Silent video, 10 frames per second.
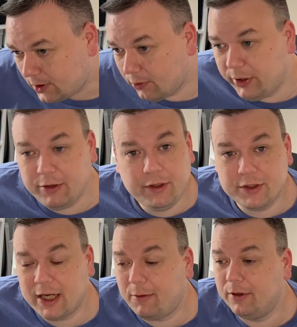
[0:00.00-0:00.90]
we do use
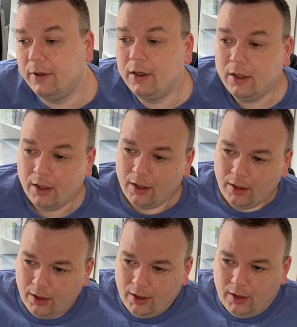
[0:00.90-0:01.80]
that one.
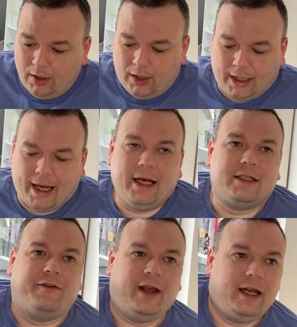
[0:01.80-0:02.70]
Again, it's
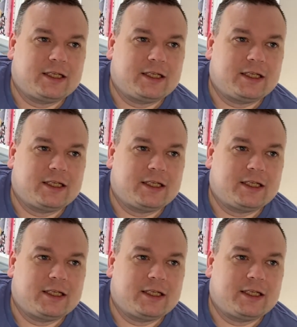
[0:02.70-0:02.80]
a fairly